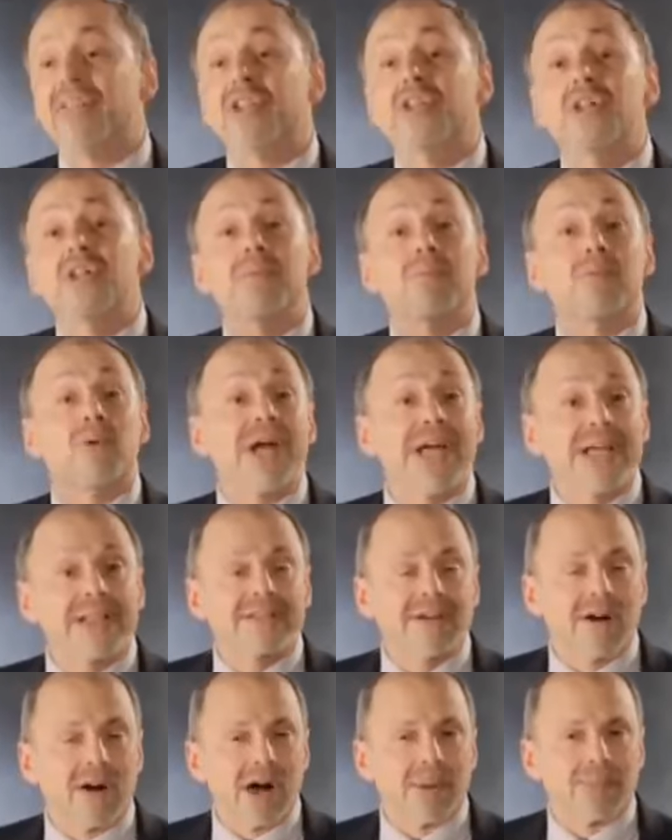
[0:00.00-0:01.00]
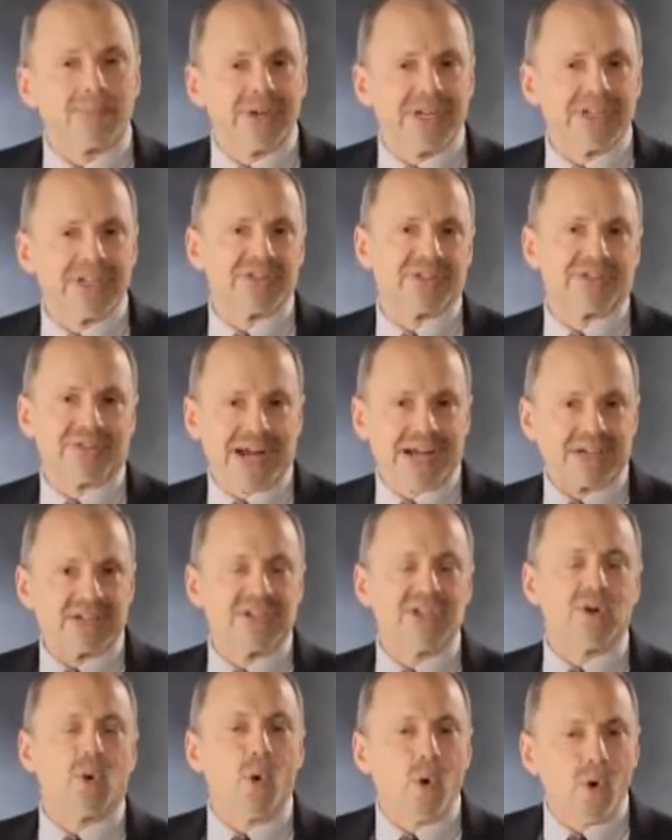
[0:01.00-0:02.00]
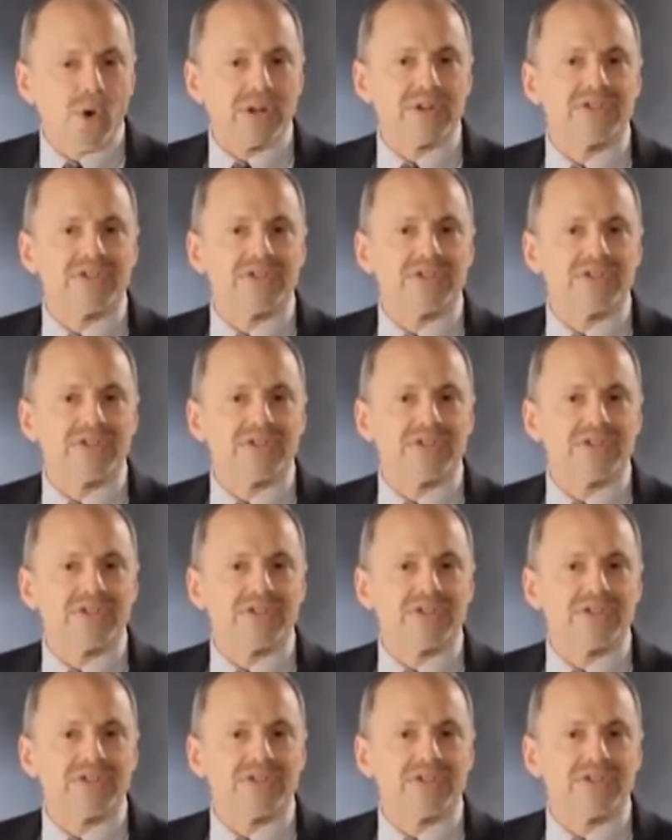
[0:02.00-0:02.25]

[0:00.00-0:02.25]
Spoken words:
The La Brea tar pits are actually oil